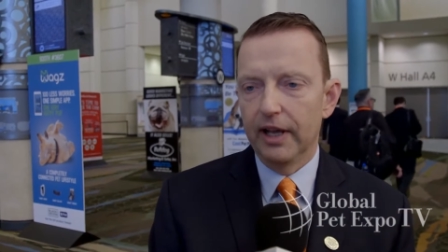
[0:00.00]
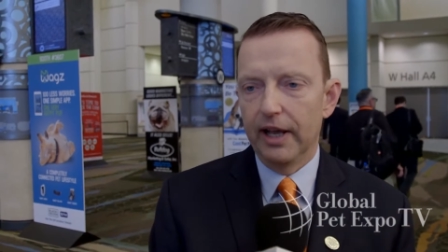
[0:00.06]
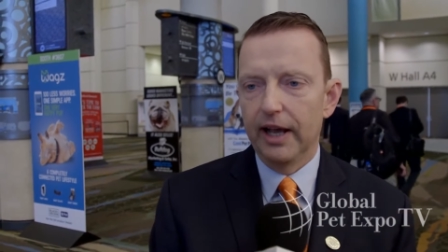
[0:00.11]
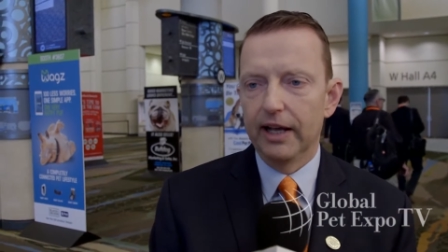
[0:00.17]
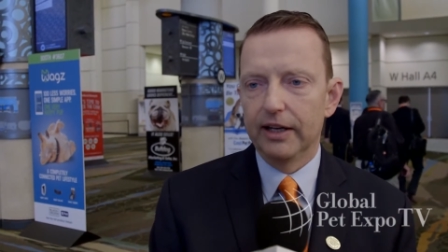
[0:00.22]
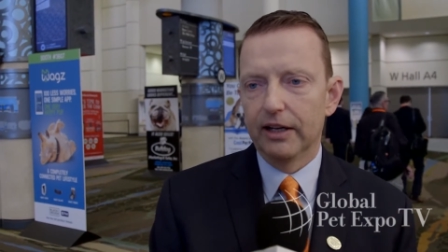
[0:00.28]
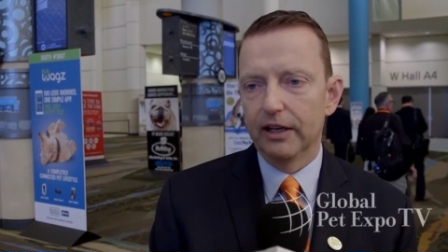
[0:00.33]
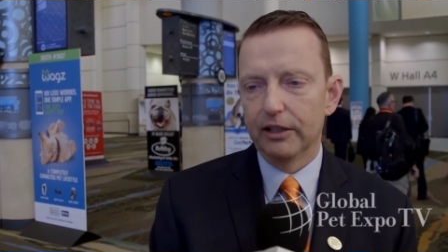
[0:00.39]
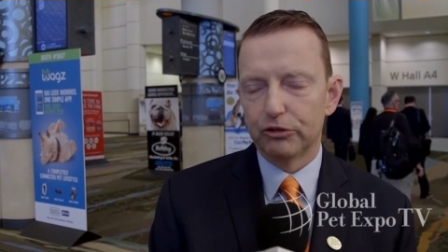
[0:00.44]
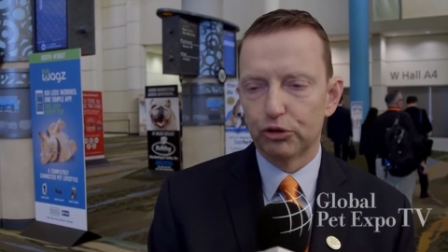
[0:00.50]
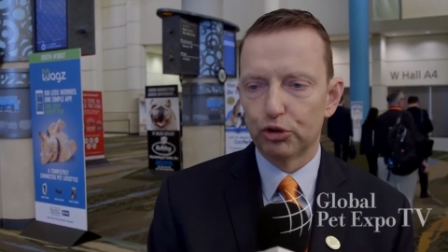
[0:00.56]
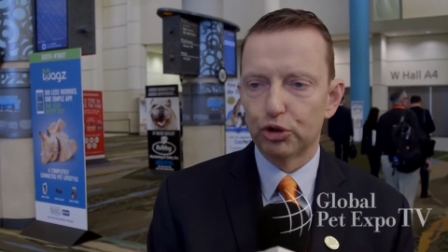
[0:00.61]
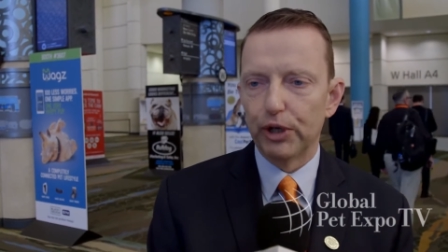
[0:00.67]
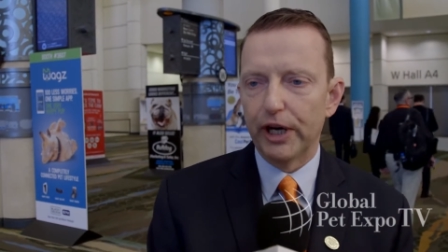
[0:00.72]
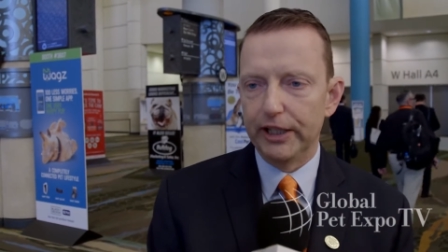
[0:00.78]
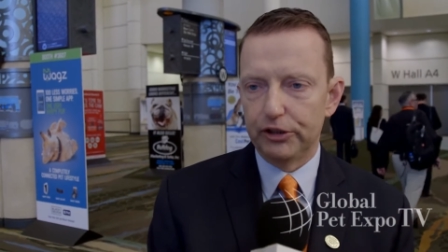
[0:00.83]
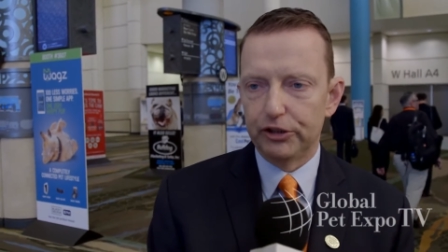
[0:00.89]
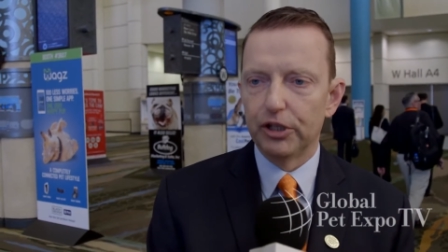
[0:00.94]
and a
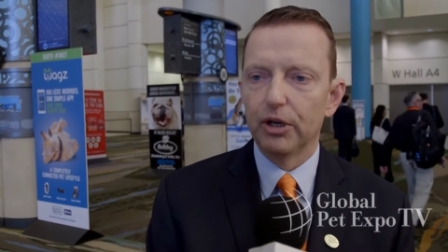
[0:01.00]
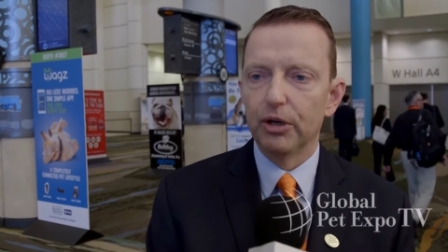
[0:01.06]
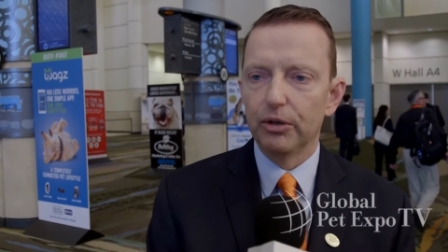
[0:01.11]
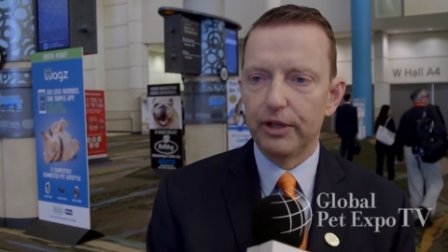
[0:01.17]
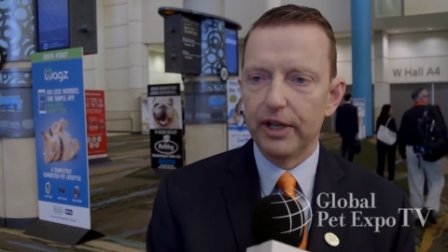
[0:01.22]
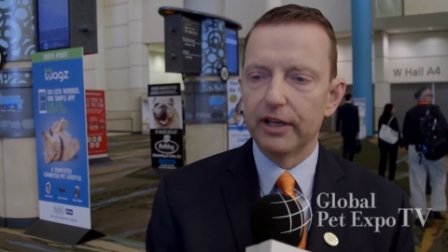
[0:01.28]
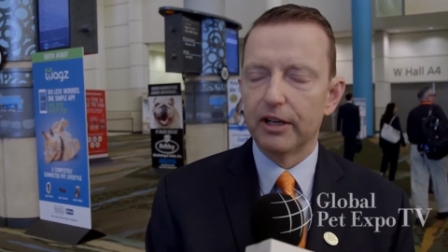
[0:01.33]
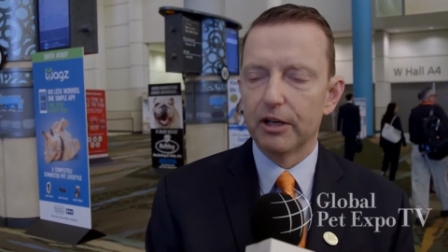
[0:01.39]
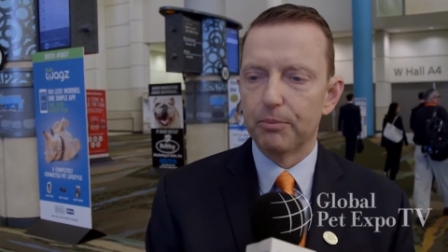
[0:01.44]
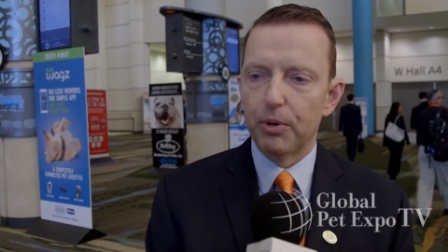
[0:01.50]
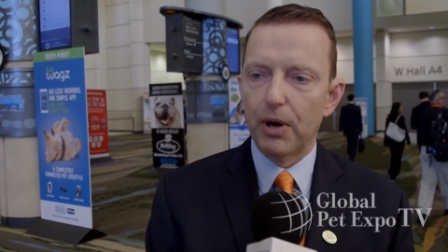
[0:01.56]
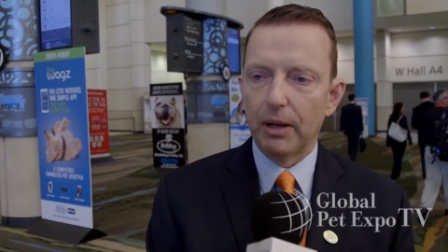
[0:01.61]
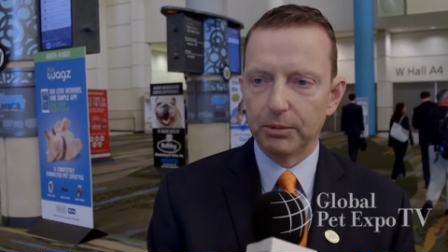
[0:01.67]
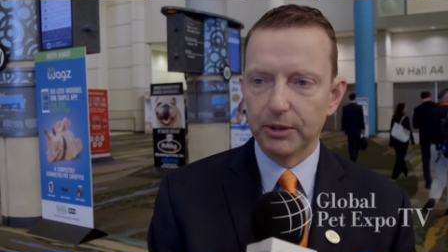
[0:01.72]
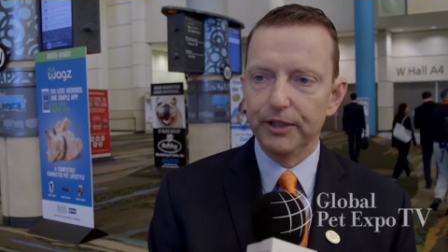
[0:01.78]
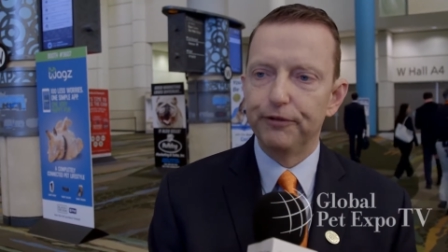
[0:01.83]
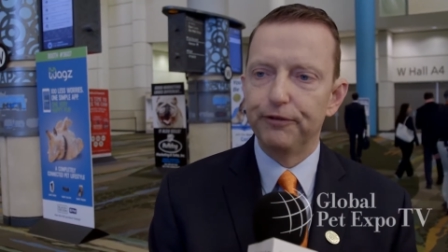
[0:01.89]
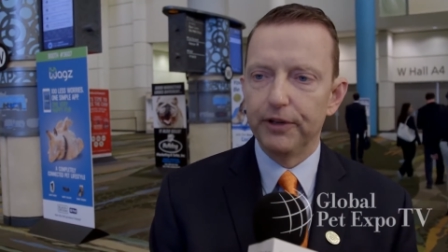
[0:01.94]
trade show that could
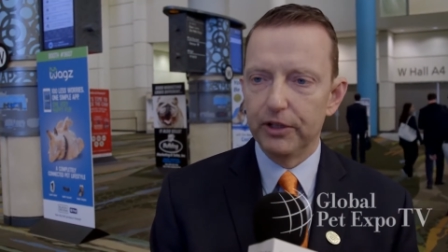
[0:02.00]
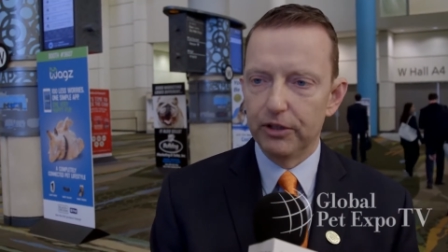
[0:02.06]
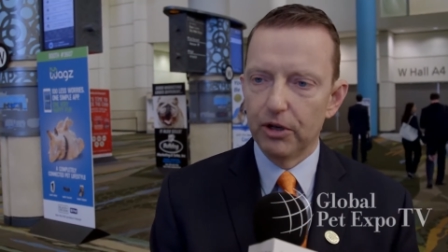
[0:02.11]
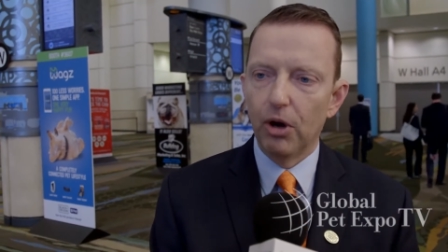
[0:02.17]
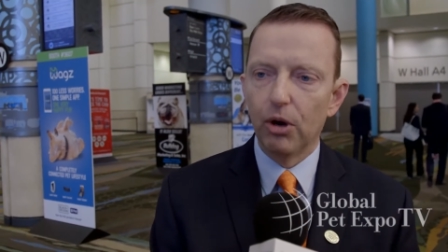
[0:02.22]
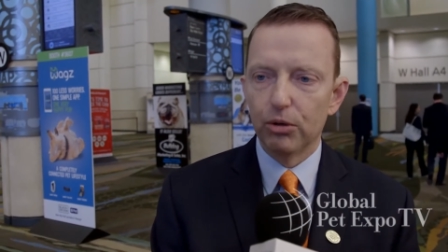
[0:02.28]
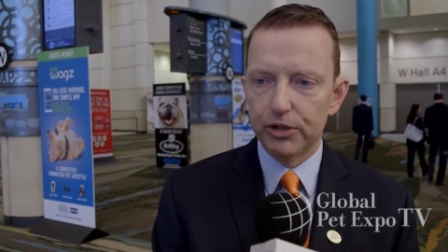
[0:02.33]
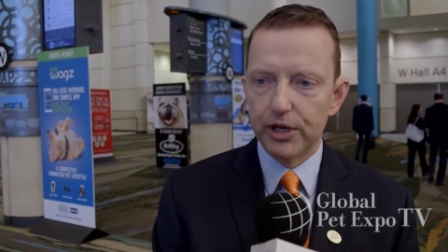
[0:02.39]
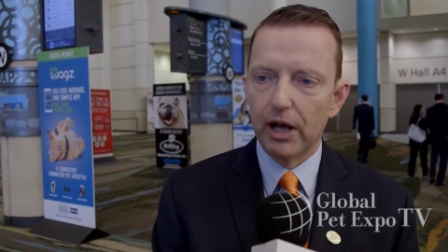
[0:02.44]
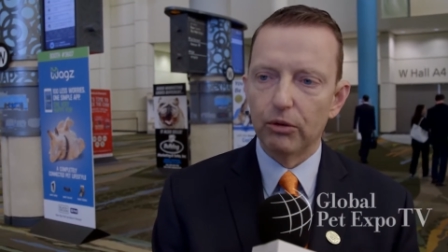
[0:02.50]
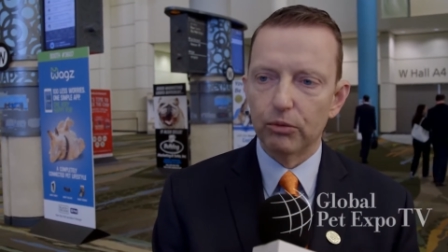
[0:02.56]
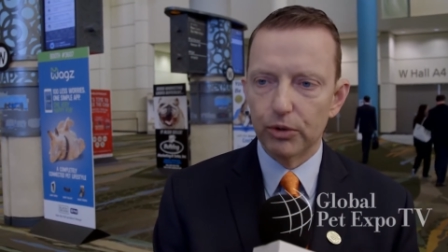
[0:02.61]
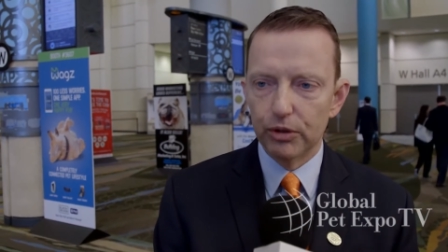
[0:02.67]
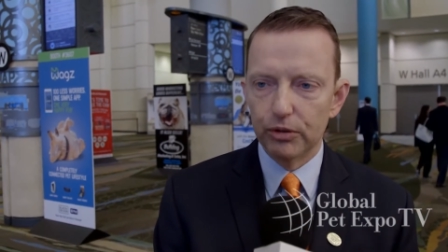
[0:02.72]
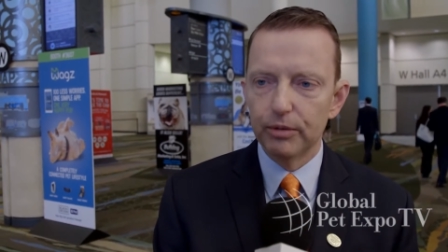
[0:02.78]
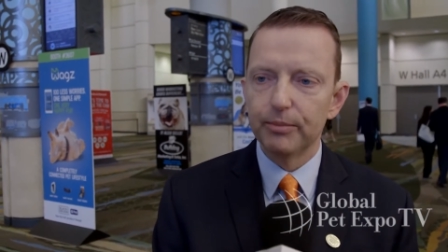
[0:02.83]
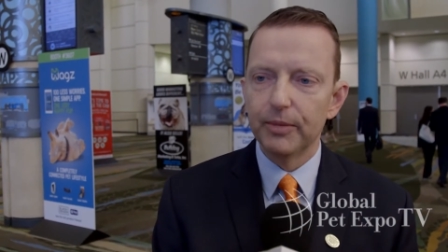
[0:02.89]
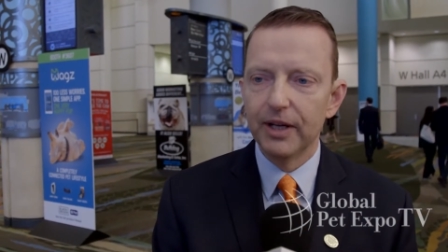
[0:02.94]
probably fit in a hotel
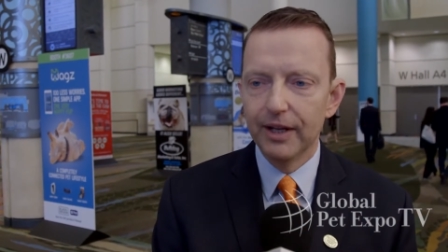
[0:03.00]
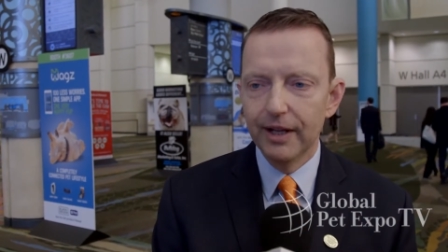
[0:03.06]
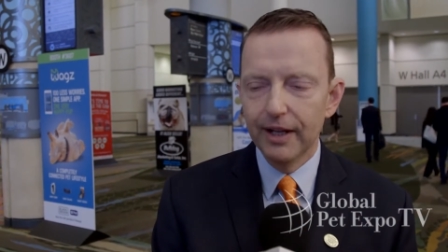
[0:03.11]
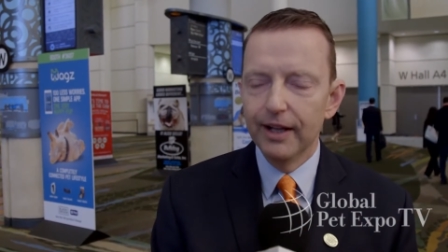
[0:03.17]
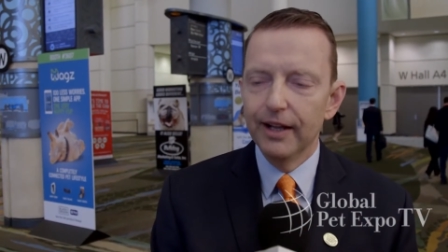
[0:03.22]
room.